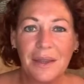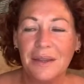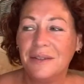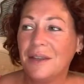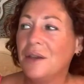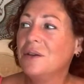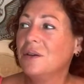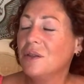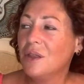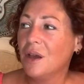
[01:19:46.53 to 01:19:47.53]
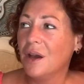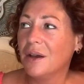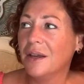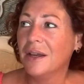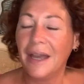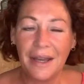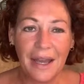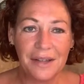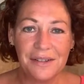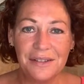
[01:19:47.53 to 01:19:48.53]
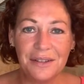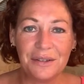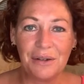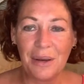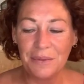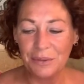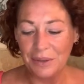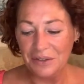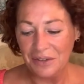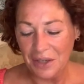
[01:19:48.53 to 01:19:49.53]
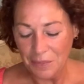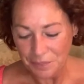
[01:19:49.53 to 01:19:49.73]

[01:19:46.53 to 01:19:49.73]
So how to describe sweetie?